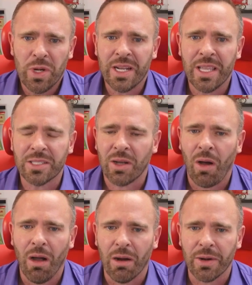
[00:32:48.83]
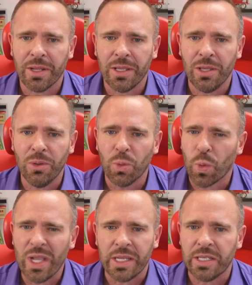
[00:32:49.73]
when it gets hard, you
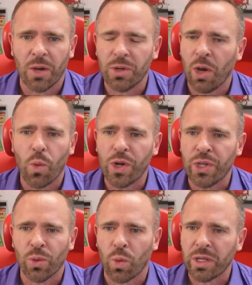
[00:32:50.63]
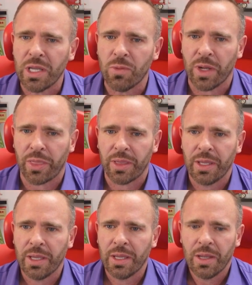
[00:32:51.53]
really don't know what you're working with
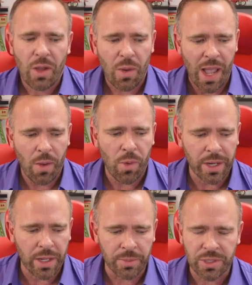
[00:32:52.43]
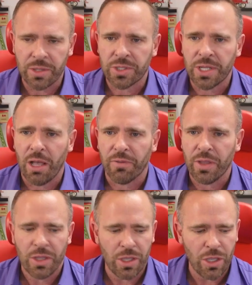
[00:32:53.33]
when it comes to yourself.
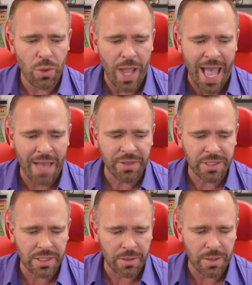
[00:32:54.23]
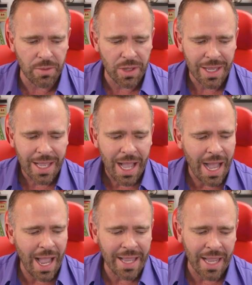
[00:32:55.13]
You haven't,
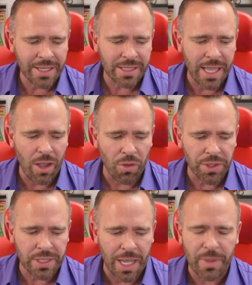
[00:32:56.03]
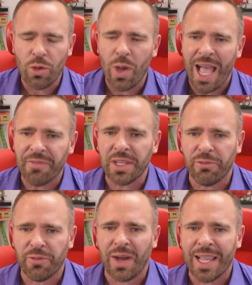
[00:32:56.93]
I say all the time, you have to
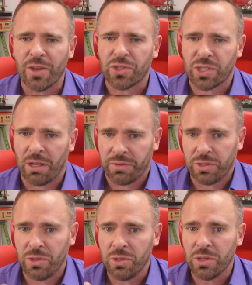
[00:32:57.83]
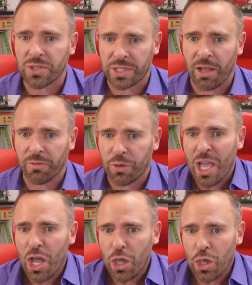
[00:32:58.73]
define yourself to yourself.
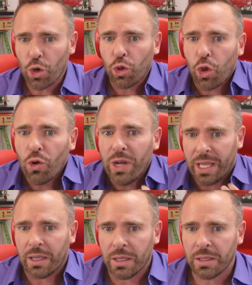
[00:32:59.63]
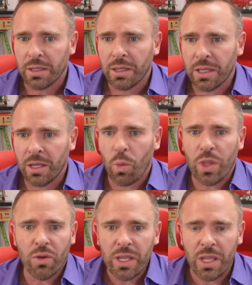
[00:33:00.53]
You're learning.
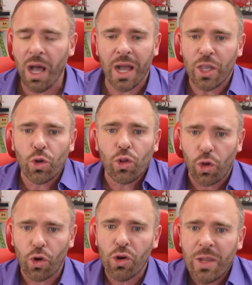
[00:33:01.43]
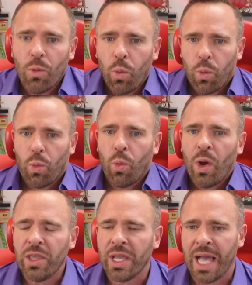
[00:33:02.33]
When you're young, you're learning
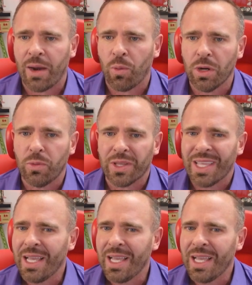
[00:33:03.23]
what you got to work